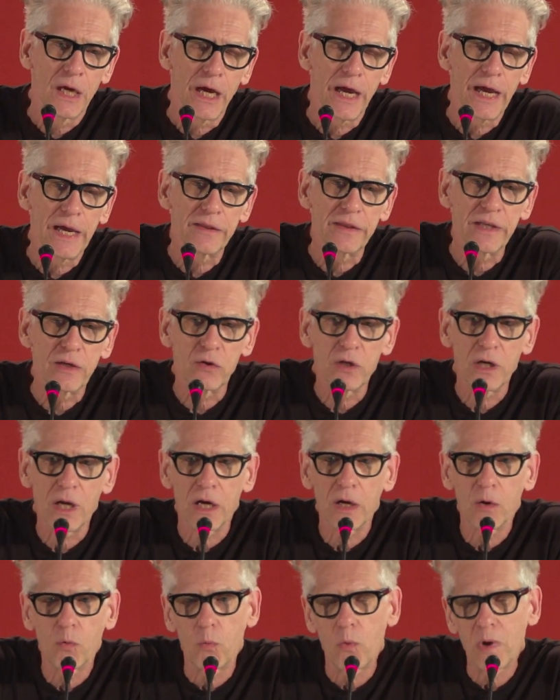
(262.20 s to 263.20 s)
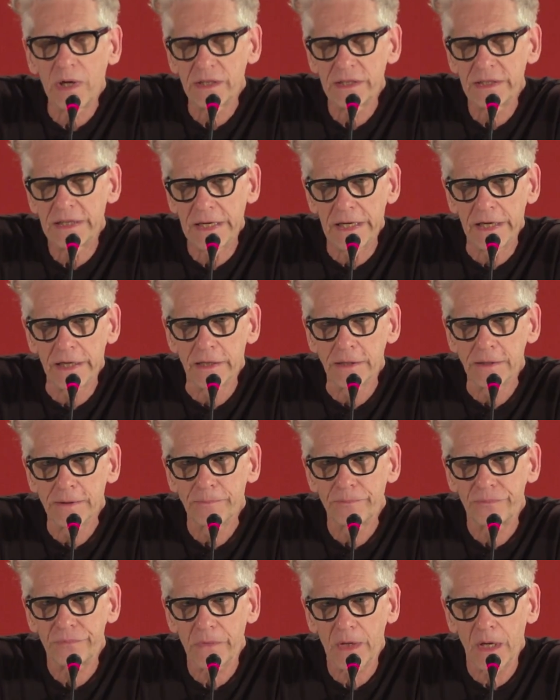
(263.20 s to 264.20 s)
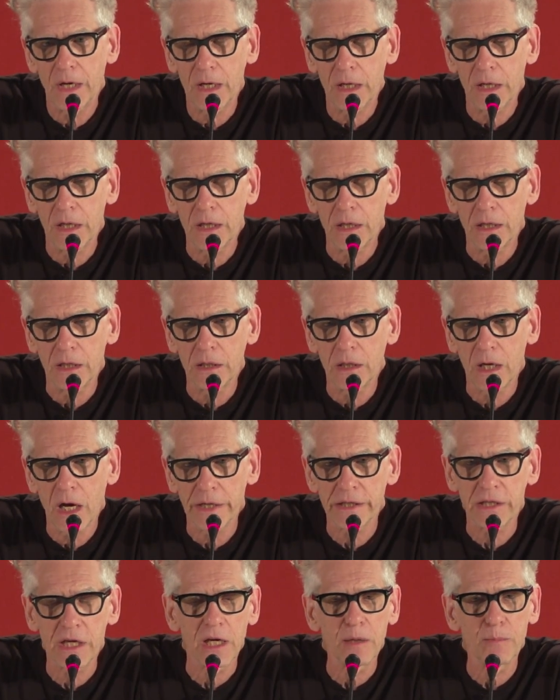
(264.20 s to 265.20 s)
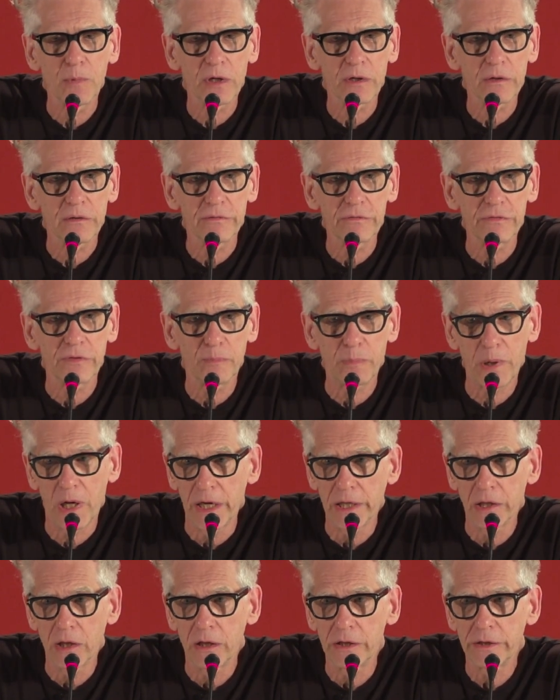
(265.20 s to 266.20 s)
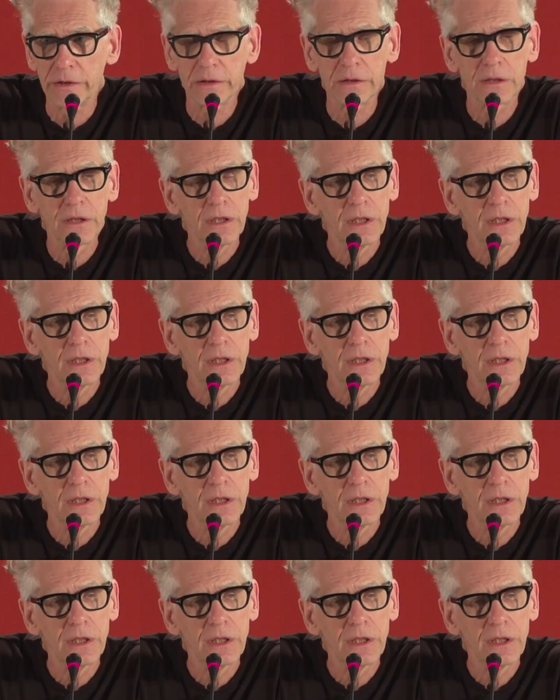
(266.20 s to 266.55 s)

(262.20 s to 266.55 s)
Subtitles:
And then one day, I came out of the Pylon,